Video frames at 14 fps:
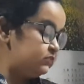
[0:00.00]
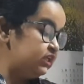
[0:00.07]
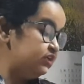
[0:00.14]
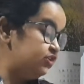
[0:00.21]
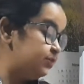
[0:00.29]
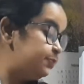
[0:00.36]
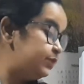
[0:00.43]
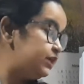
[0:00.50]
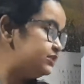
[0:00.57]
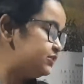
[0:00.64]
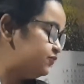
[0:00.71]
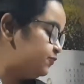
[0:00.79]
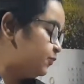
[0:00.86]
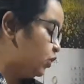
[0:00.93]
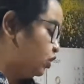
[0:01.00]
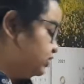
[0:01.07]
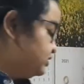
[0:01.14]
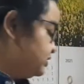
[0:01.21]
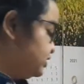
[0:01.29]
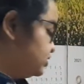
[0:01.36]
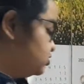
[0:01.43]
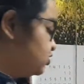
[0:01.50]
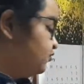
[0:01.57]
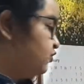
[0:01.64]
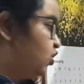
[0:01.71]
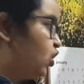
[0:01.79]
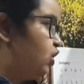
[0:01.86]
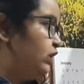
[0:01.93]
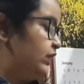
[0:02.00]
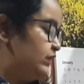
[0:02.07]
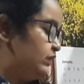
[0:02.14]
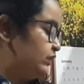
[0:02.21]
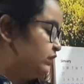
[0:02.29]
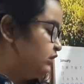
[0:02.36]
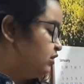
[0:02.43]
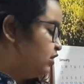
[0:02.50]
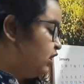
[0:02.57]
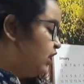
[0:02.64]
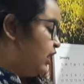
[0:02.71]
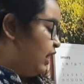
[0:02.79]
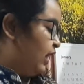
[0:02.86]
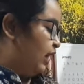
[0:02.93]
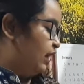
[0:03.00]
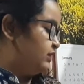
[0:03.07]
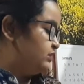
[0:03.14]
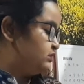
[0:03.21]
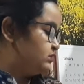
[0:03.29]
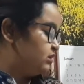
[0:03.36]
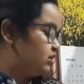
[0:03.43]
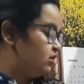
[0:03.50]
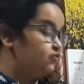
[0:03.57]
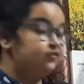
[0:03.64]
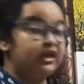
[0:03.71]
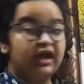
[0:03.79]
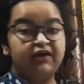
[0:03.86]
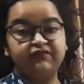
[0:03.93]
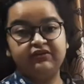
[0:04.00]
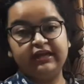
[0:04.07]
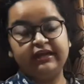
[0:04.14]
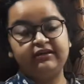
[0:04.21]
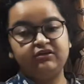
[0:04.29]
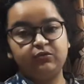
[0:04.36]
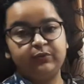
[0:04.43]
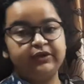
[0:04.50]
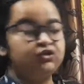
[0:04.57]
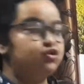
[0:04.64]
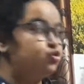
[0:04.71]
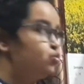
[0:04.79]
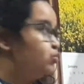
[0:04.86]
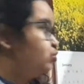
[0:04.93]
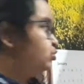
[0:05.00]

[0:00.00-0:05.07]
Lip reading: repressive policies of Lord Lytton, and we have dealt with two.